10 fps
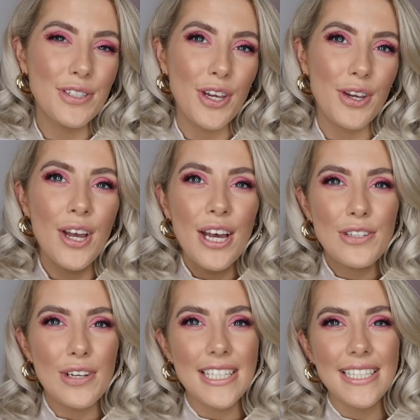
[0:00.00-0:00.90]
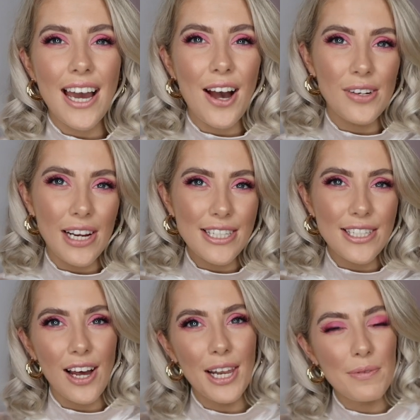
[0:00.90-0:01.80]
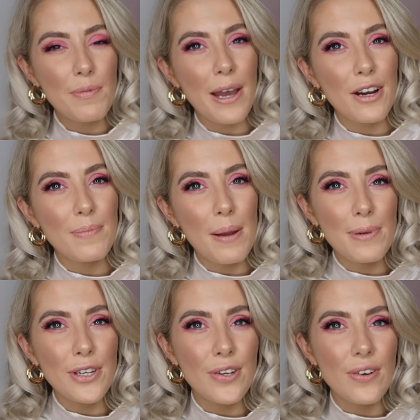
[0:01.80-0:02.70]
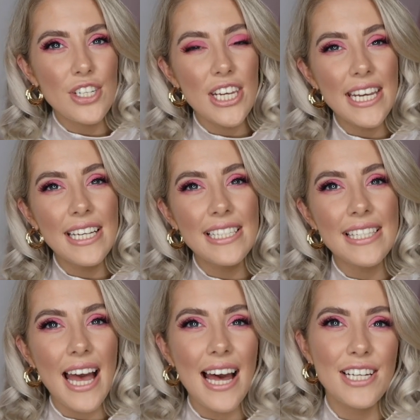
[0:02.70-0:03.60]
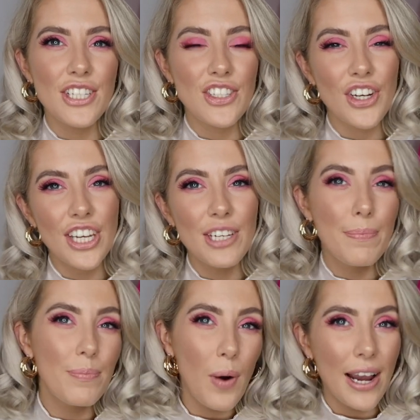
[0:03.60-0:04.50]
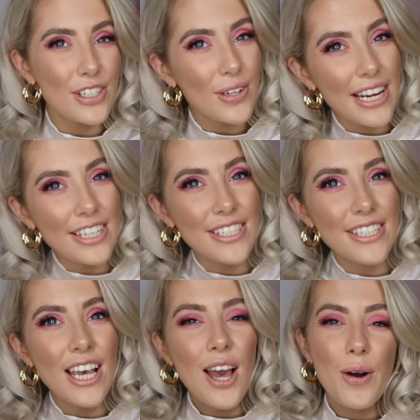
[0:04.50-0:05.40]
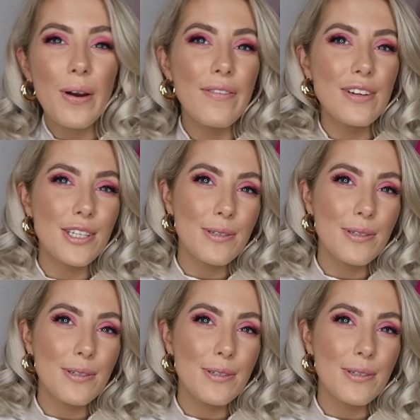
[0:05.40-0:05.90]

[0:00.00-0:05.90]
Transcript: So dressing down, I'd style it with a pair of my blue jeans and just chunky white trainers or even